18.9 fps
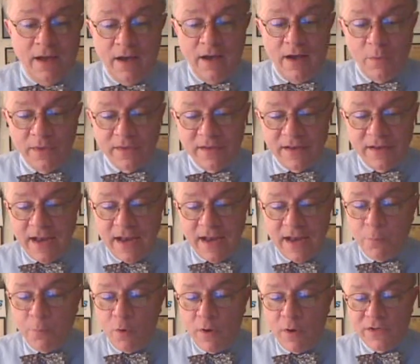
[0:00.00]
with an
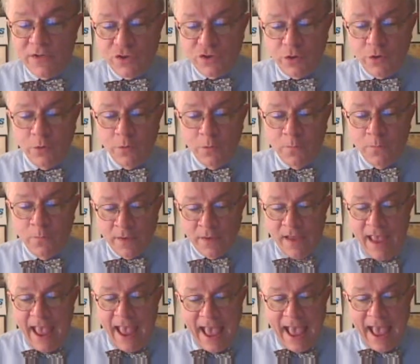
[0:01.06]
8.2.
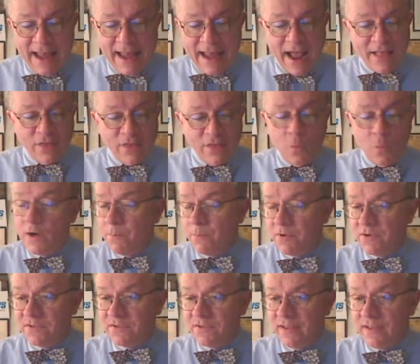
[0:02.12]
Add on the
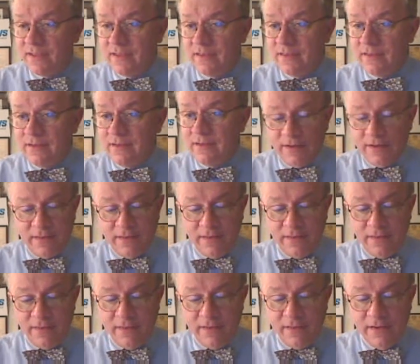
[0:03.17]
1% that
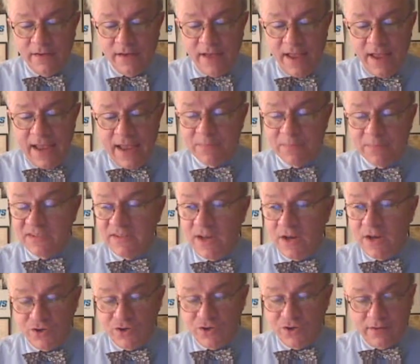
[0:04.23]
the AM
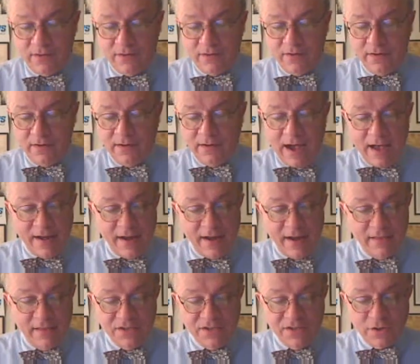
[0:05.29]
station got
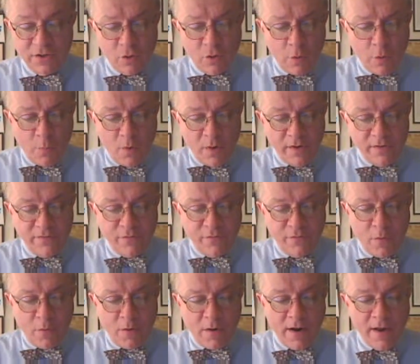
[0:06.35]
and the
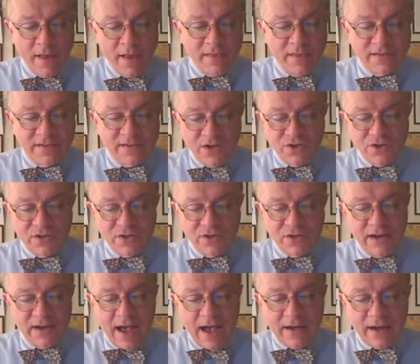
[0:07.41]
0.4 the station
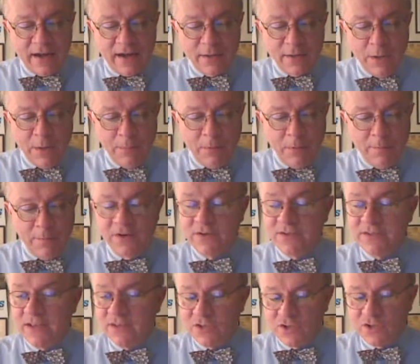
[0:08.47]
got on the people
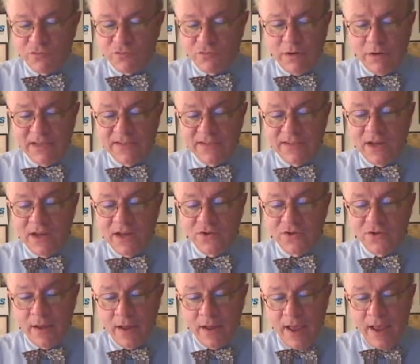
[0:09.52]
meters as a streaming
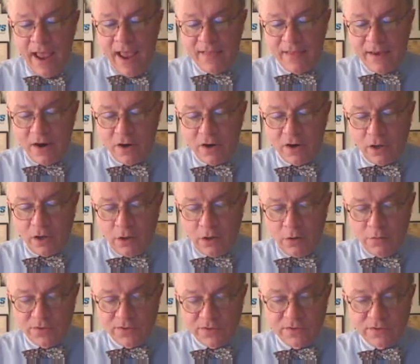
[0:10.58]
station, and they're
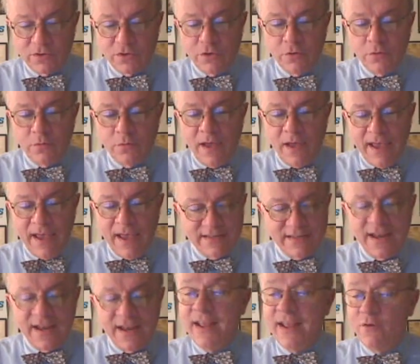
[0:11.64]
close to a
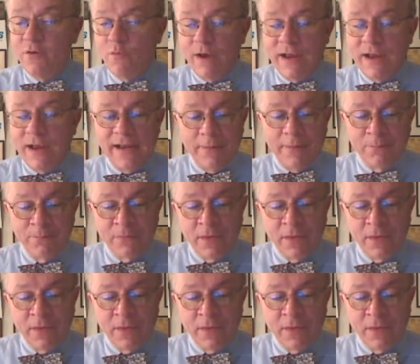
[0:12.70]
10 rating